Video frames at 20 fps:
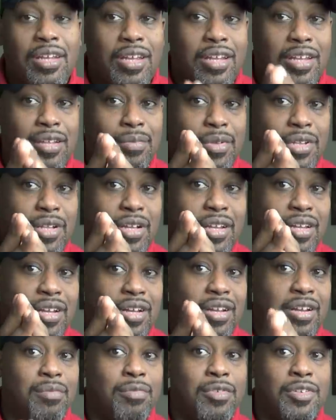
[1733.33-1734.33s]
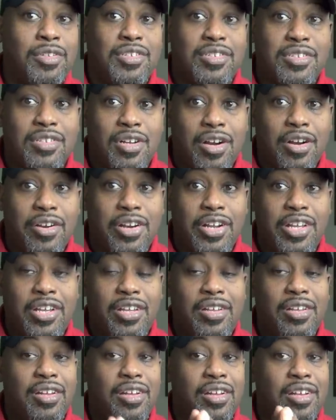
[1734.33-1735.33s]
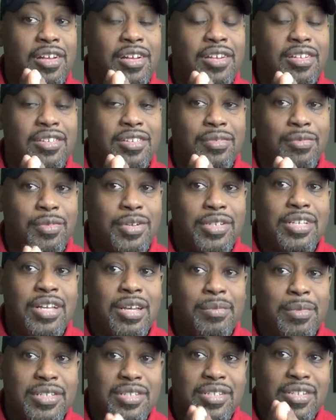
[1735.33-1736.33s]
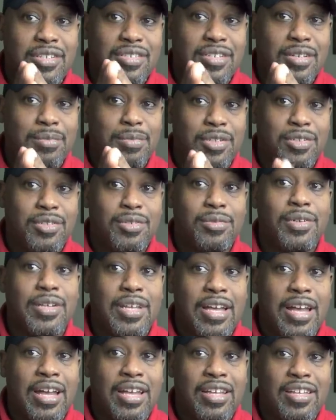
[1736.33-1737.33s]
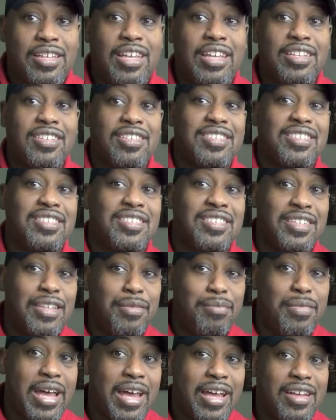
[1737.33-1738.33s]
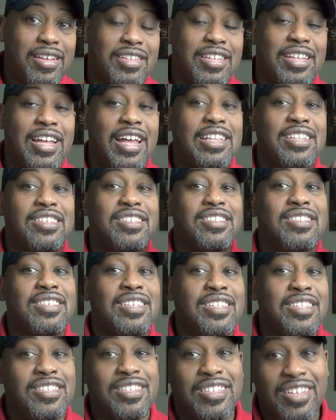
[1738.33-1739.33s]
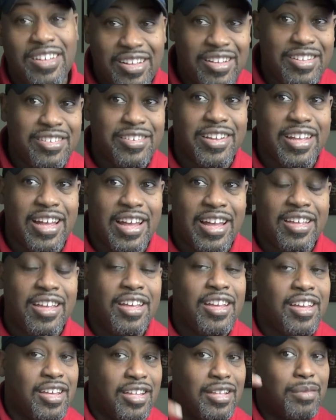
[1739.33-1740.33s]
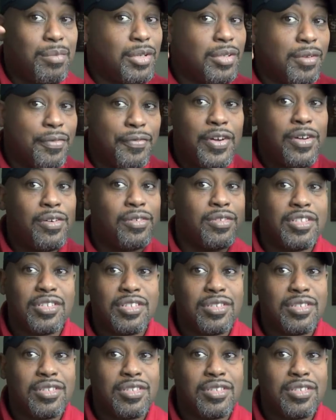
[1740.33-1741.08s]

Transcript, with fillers: and be like, I'm really sorry. Uh, one time I sent something to a guy, he had to send it back, and I had to send it to the other guy. And I'm on the phone. This